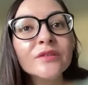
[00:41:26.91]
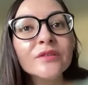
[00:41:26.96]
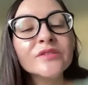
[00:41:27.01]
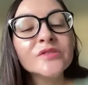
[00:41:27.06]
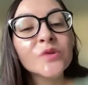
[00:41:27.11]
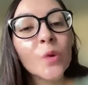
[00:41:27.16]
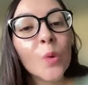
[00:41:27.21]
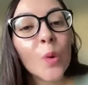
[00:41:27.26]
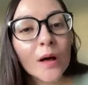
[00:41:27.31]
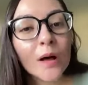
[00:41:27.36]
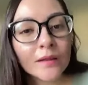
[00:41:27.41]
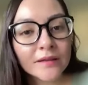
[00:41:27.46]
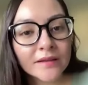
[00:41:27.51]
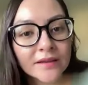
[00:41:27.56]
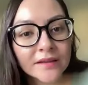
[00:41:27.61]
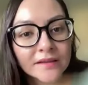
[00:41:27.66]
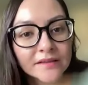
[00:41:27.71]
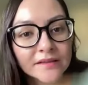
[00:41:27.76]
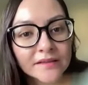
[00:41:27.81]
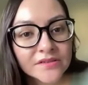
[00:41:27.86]
these
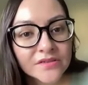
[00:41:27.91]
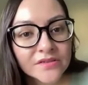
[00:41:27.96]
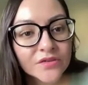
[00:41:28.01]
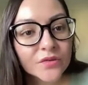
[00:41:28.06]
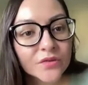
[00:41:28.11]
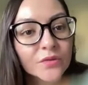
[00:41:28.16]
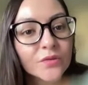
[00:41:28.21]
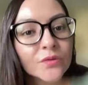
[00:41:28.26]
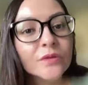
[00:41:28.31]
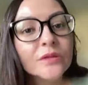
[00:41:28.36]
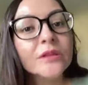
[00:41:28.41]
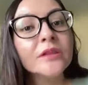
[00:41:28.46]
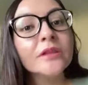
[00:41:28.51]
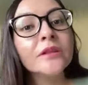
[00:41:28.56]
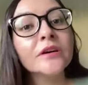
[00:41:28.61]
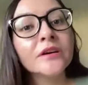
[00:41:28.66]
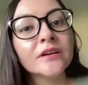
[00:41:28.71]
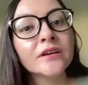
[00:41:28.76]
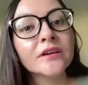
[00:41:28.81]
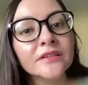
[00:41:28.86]
qualities to
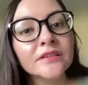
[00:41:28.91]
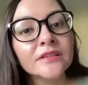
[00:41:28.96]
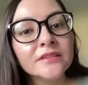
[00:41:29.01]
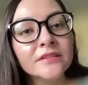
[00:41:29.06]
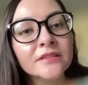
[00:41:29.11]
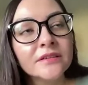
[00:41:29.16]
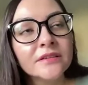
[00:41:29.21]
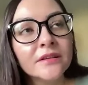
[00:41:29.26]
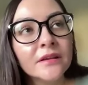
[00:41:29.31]
learn,